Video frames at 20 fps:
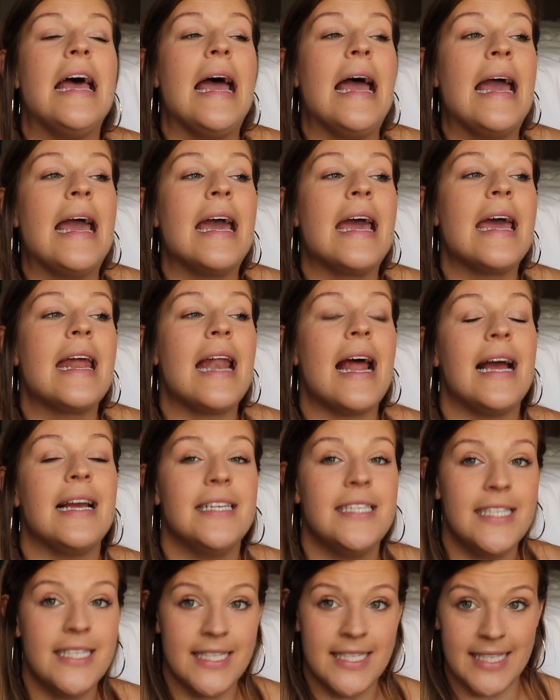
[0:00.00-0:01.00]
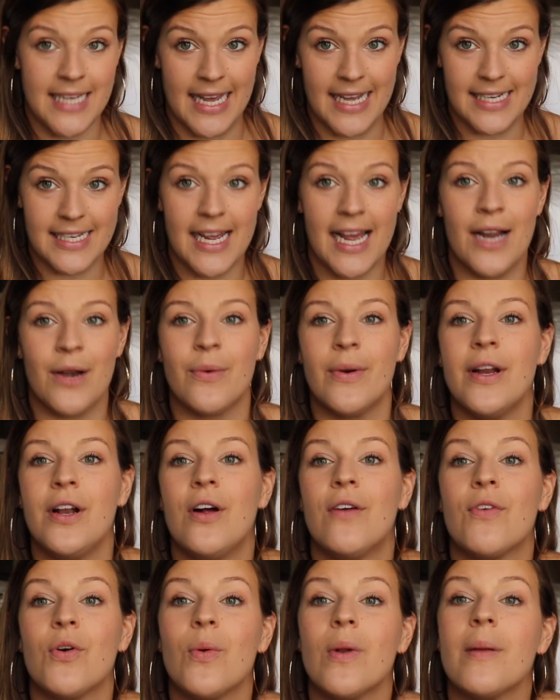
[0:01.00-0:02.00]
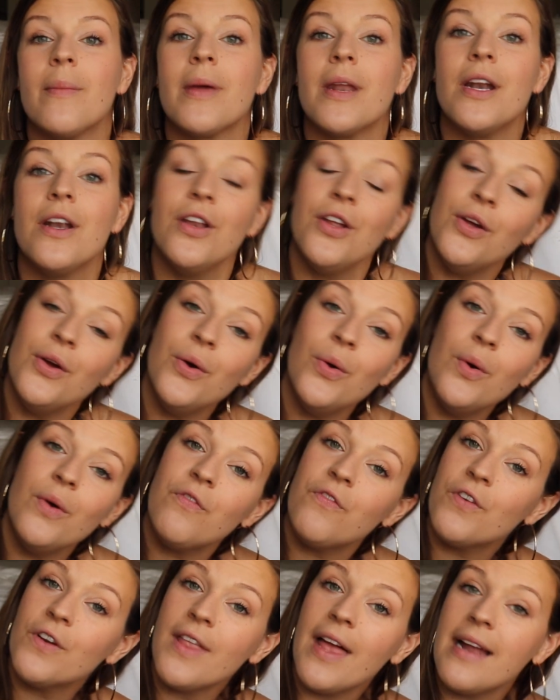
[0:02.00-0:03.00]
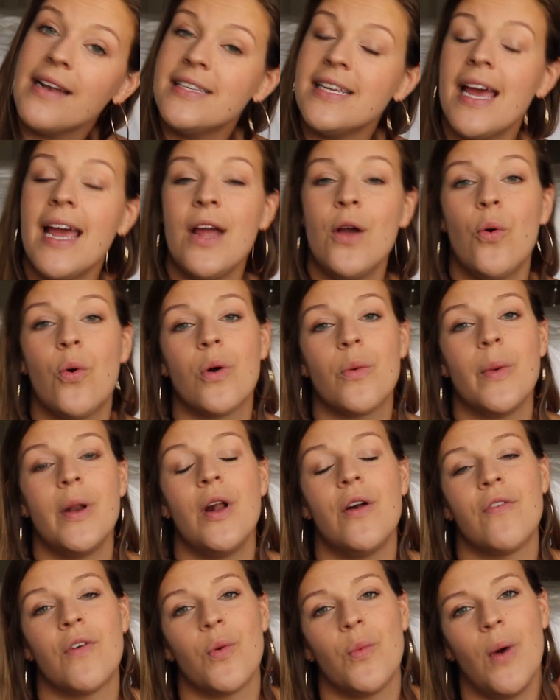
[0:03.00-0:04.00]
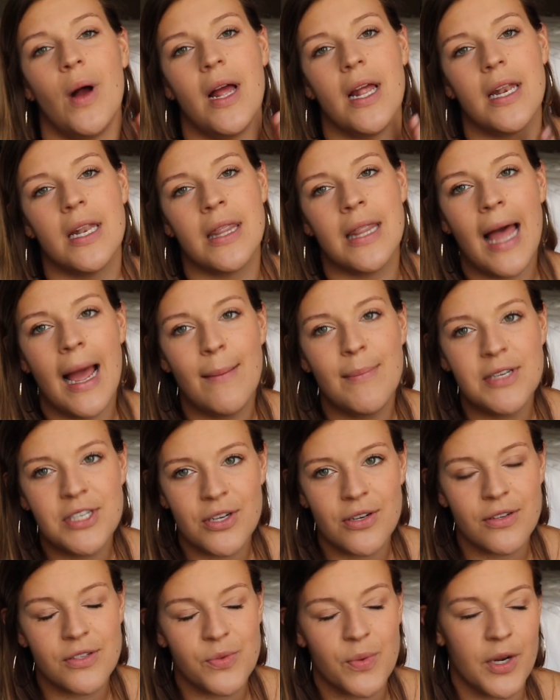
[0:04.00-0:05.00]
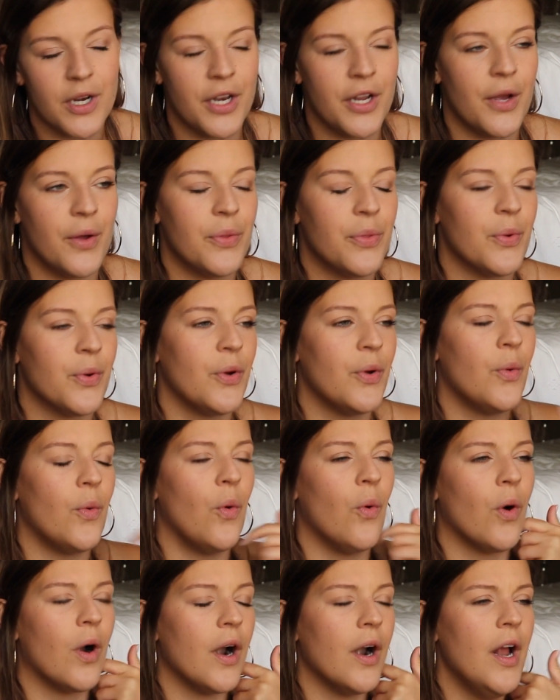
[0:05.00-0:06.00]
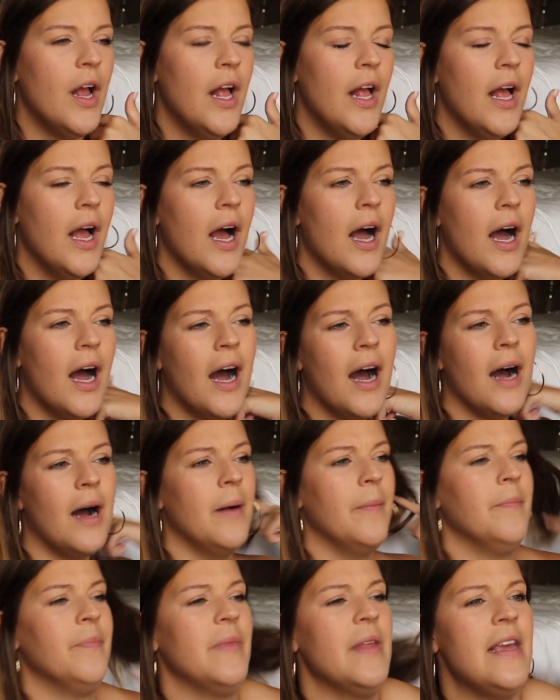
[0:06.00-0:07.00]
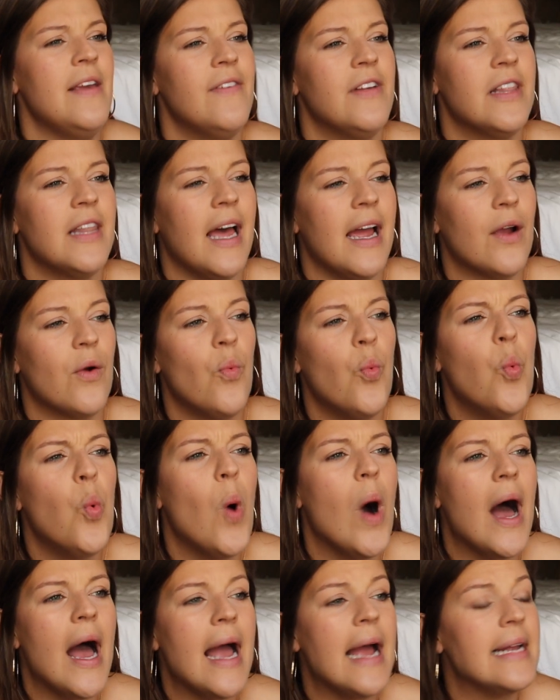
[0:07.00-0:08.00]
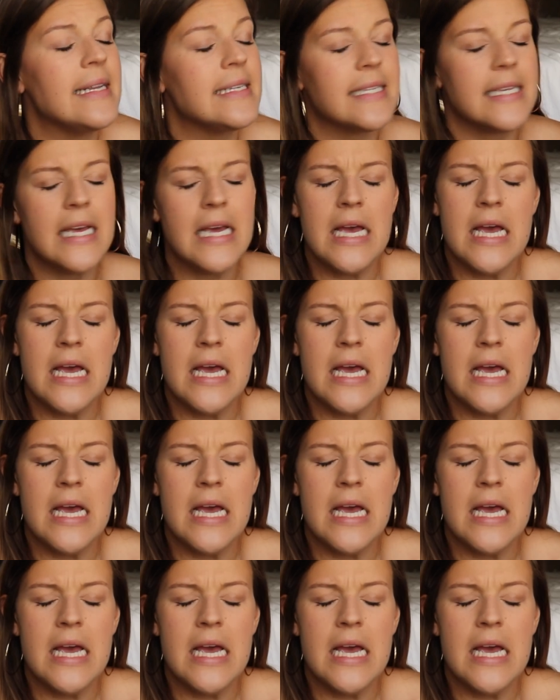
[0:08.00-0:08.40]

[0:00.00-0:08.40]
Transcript: and I sit. I read over what I'm gonna do for that day, or read over what lab materials we're gonna go through, or even like what